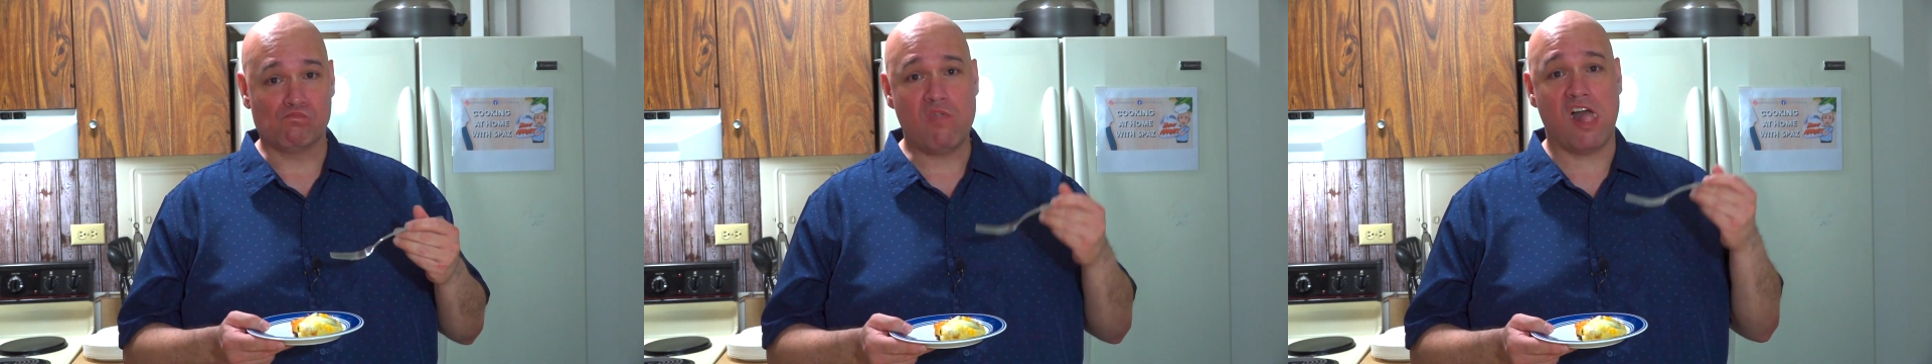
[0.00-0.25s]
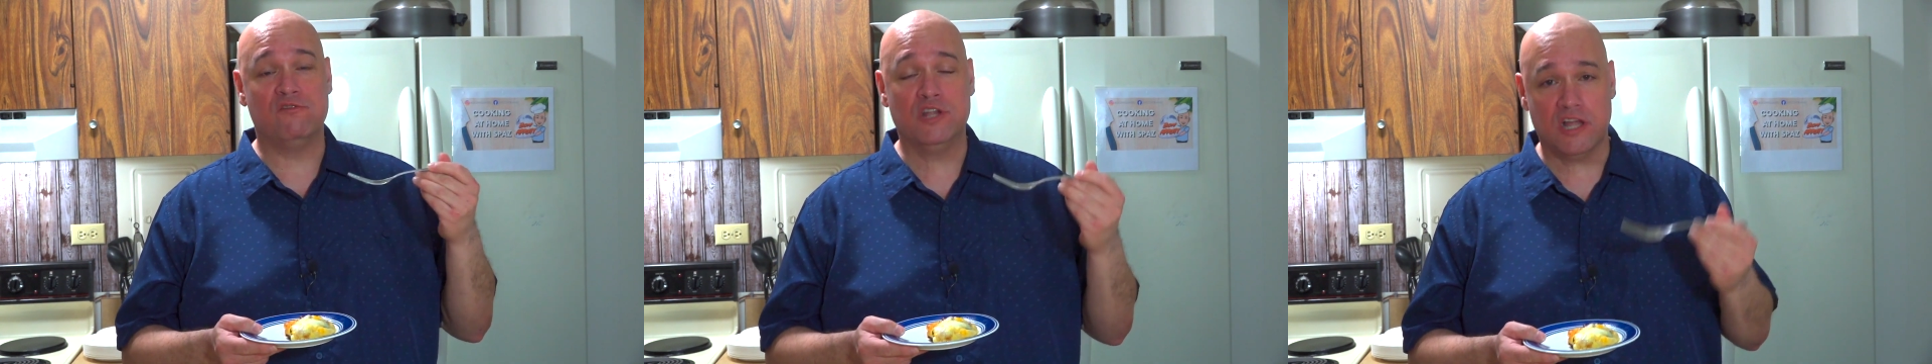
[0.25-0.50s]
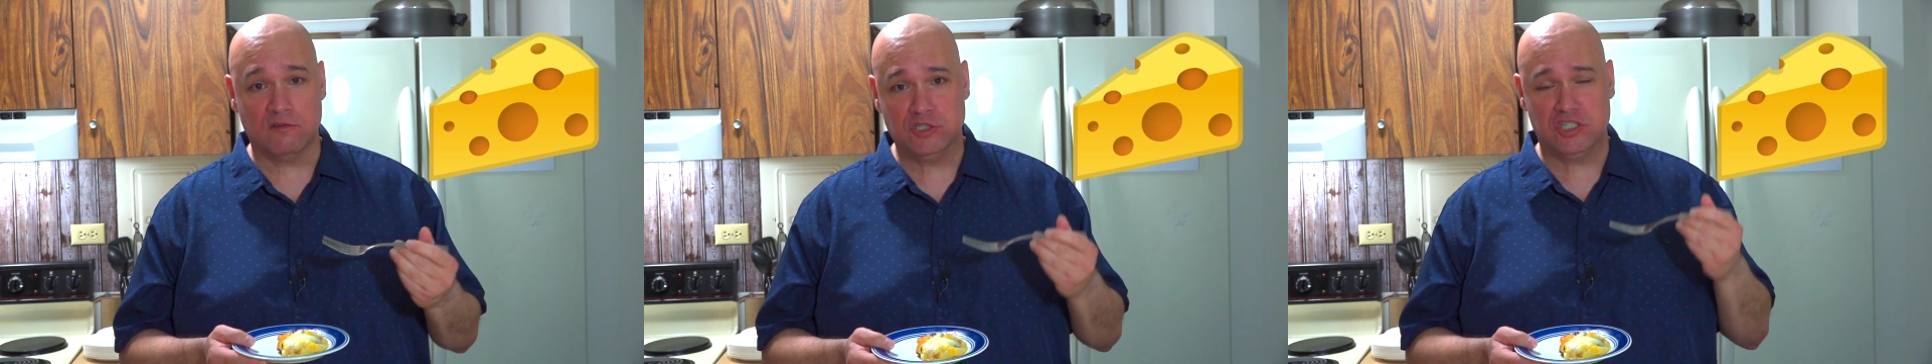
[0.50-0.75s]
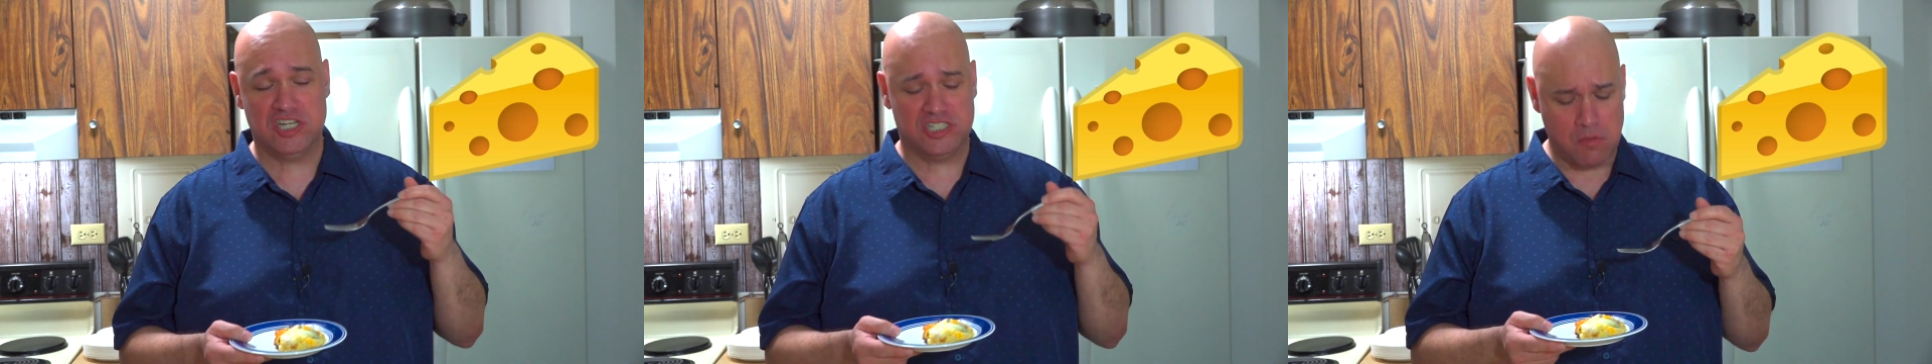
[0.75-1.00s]
If you love
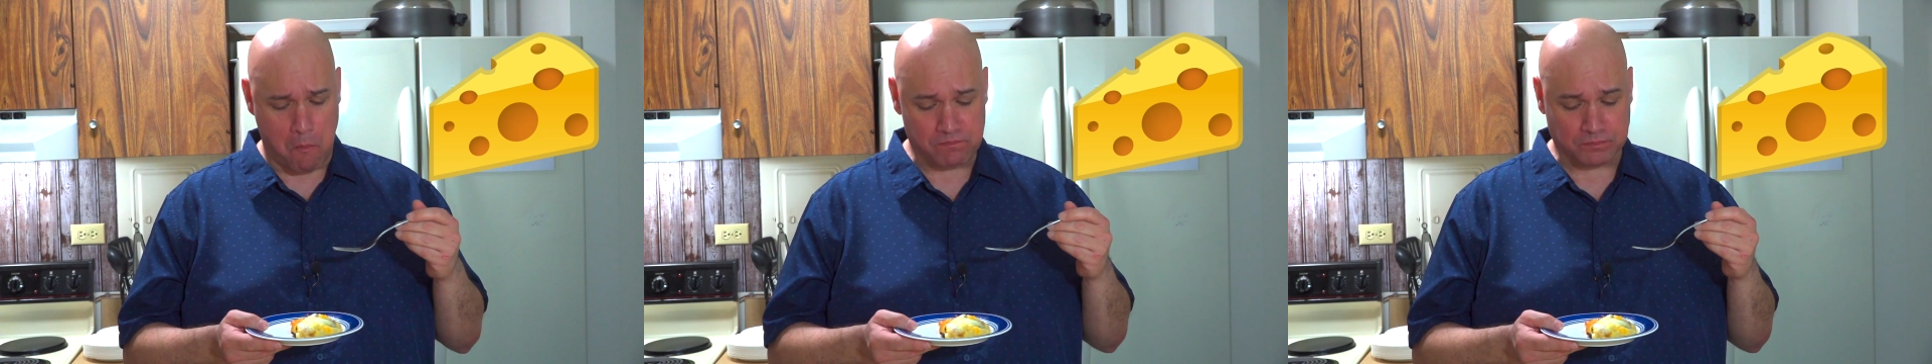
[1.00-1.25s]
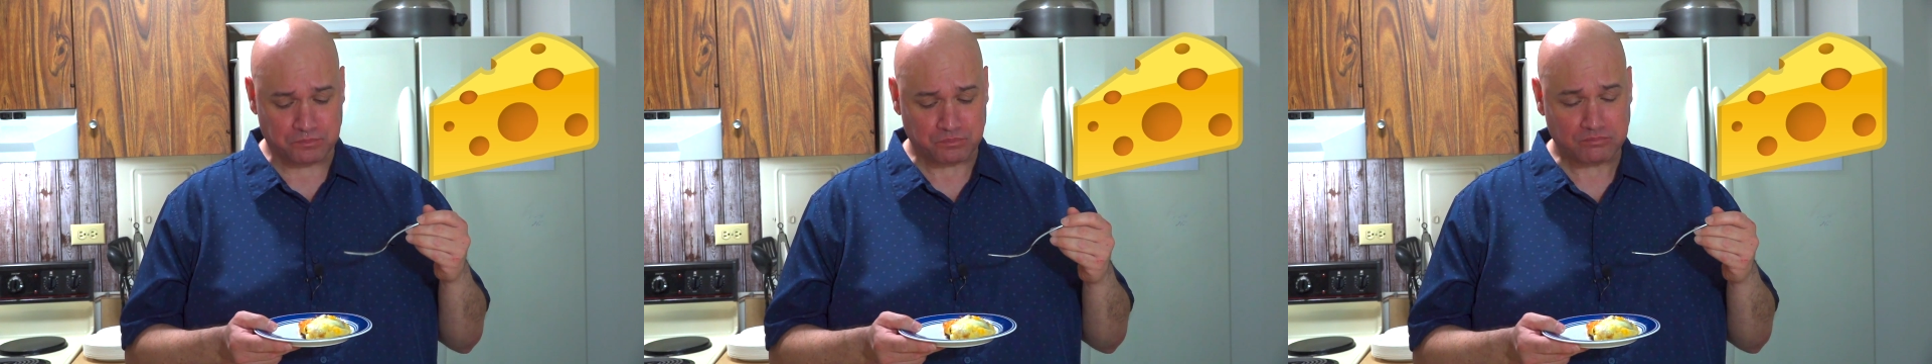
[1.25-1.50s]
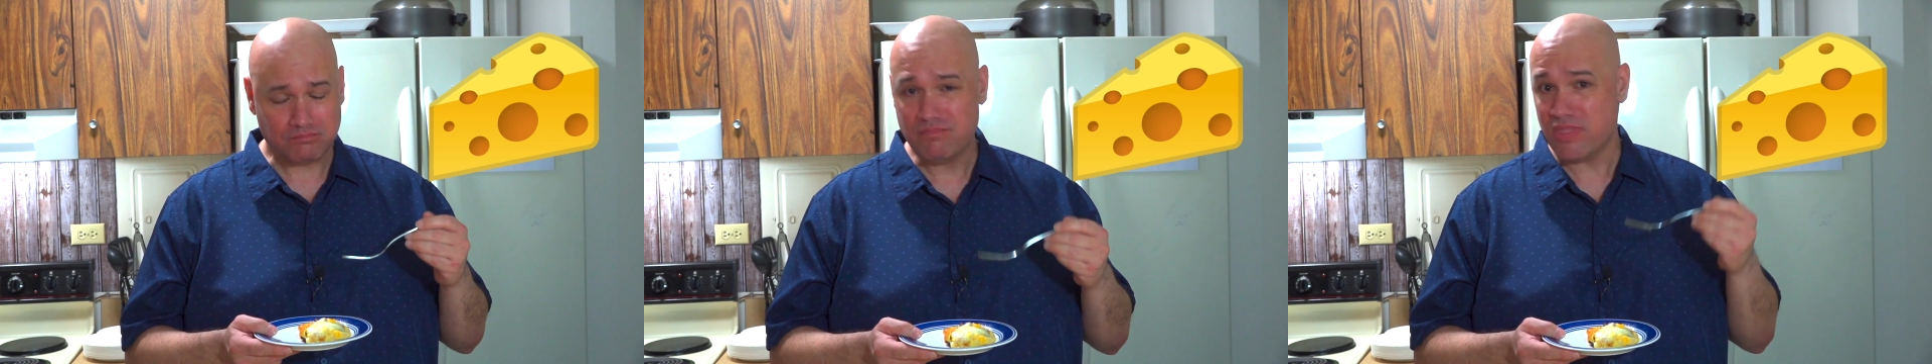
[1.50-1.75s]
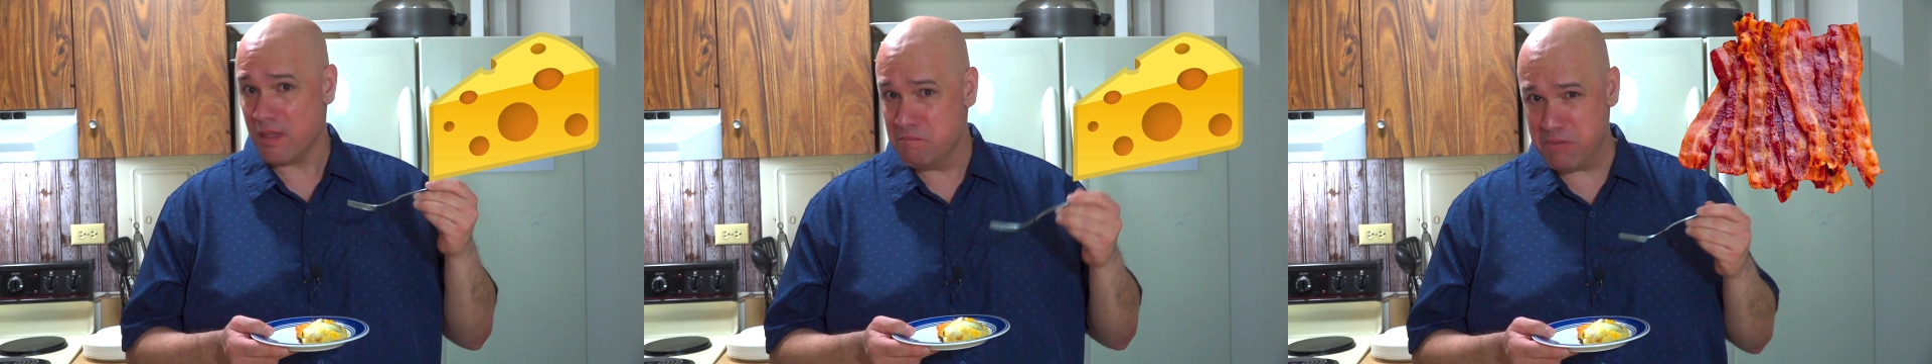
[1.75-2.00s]
cheese,
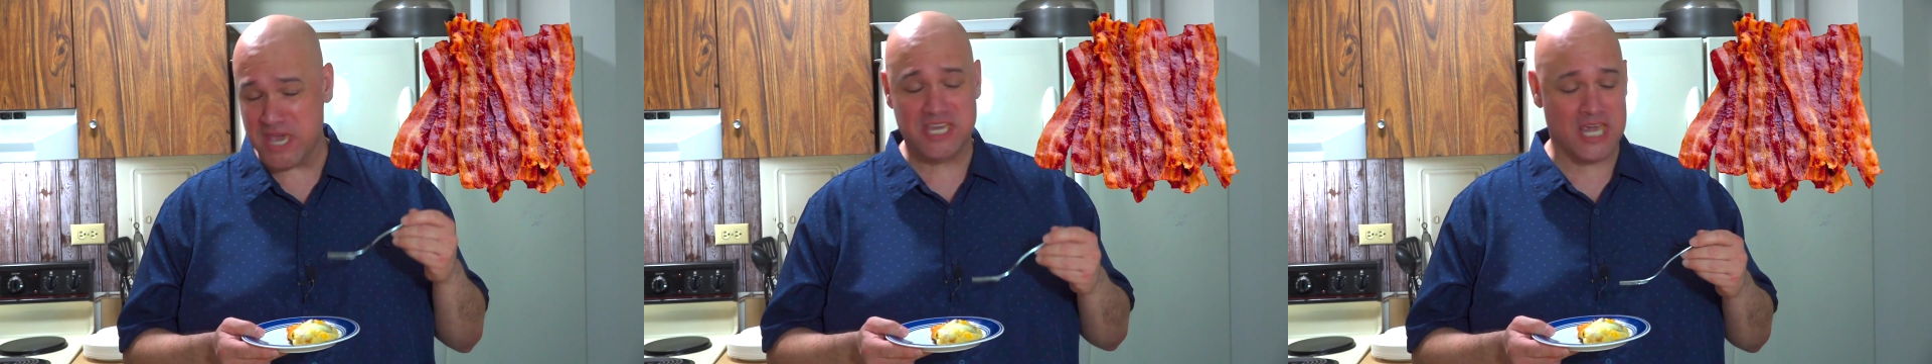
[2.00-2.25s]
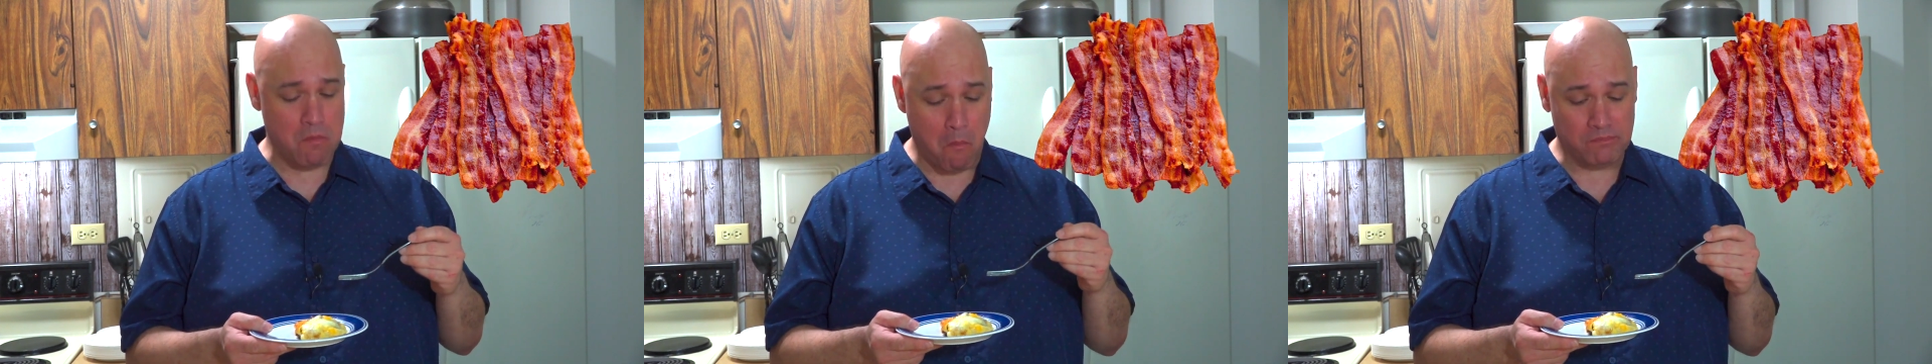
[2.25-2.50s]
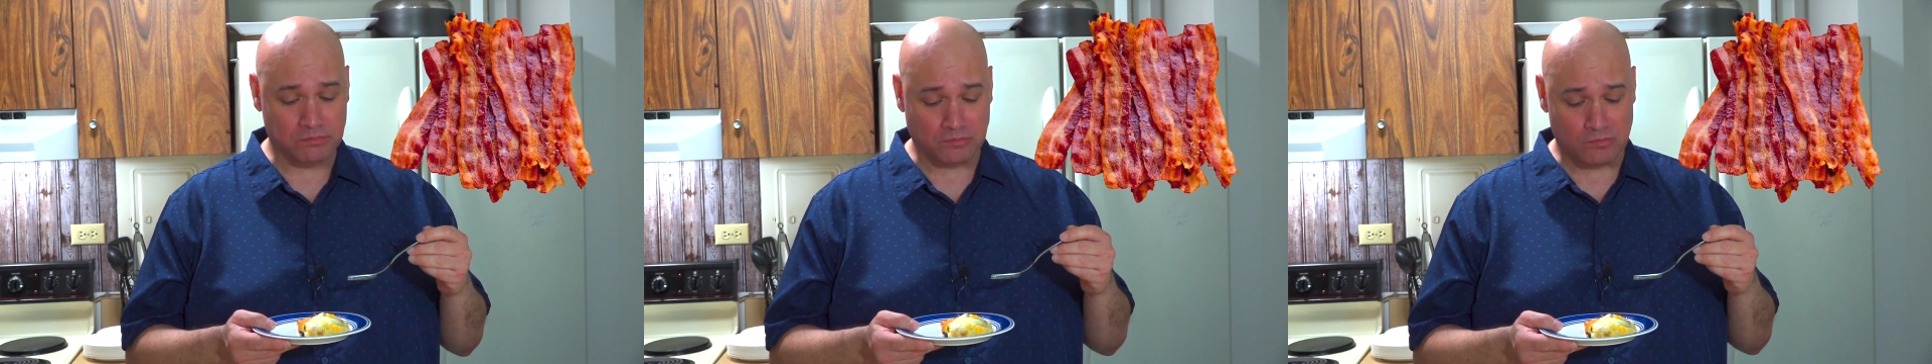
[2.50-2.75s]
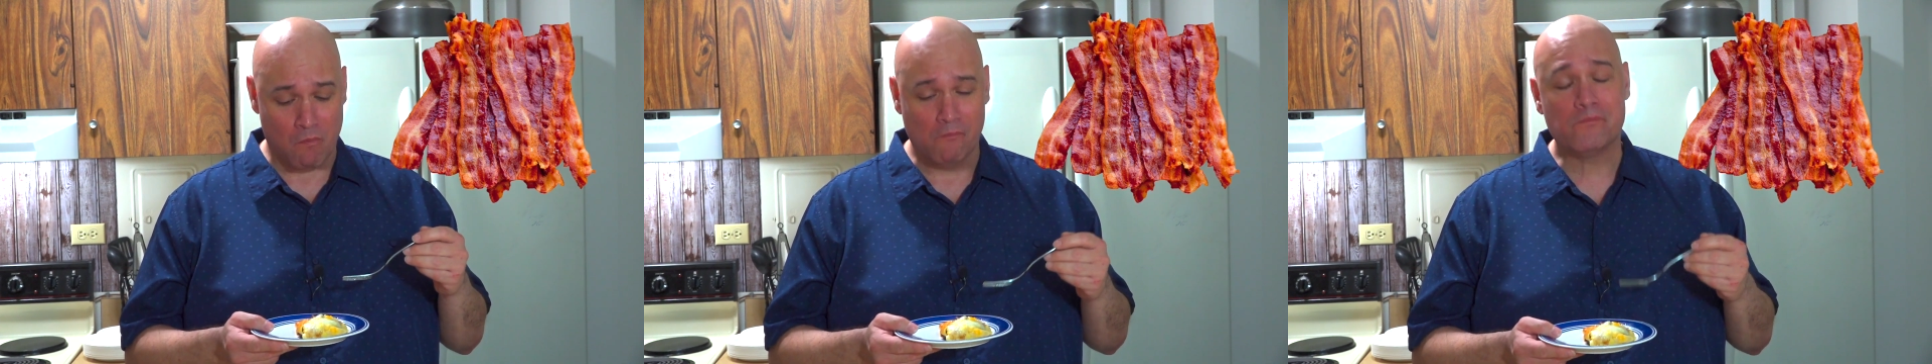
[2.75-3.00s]

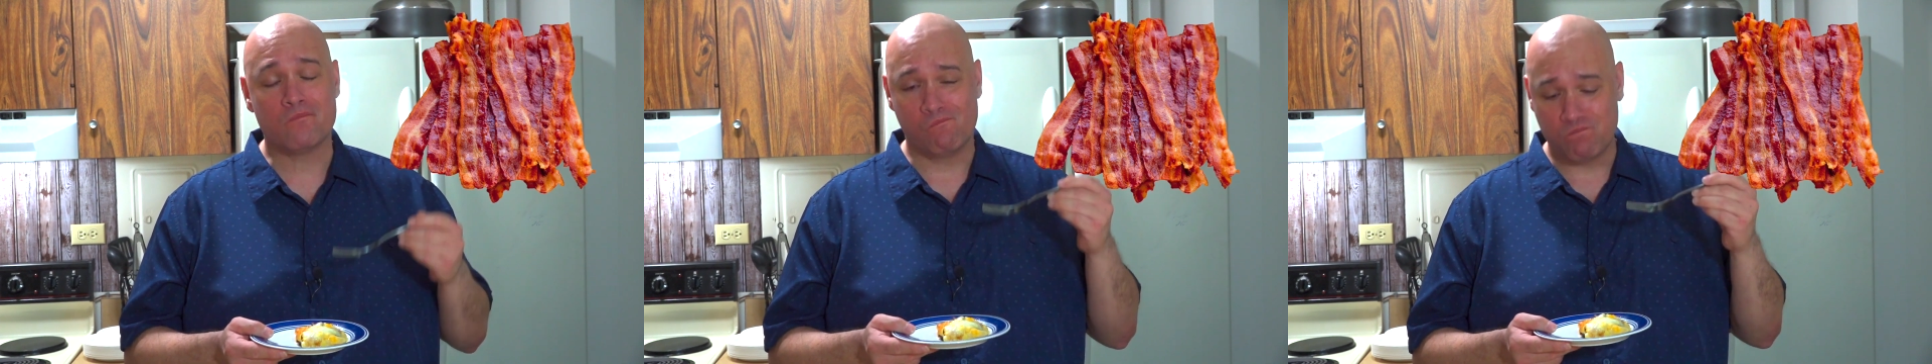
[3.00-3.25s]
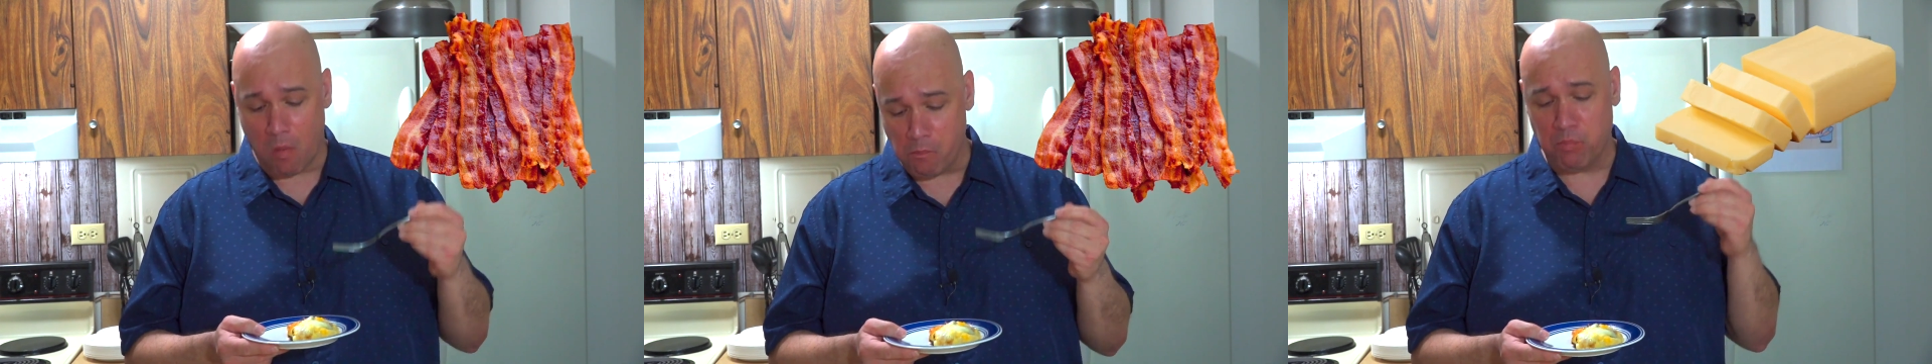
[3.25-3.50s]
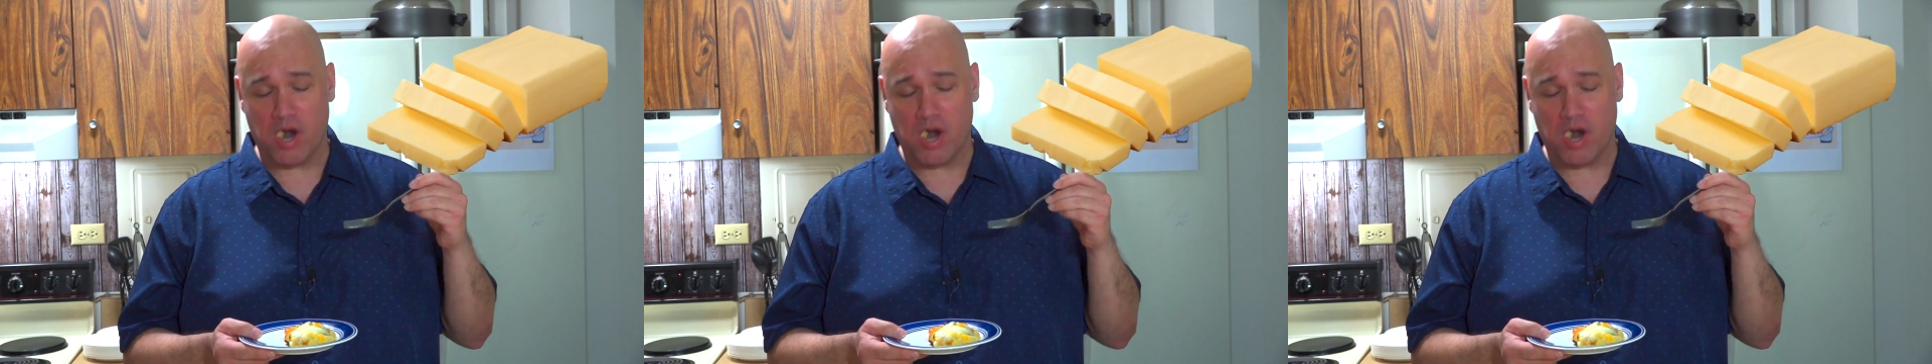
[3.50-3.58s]
bacon,